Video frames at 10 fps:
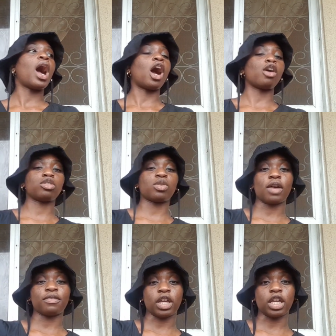I want to
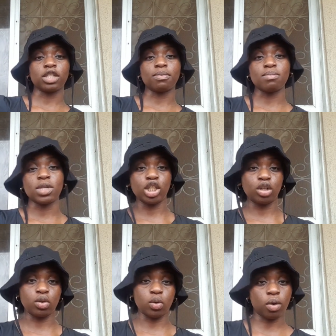have a mini
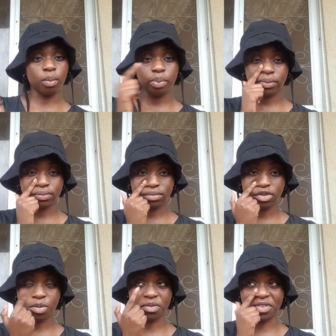glow
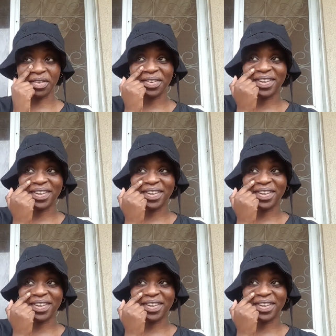up, to be very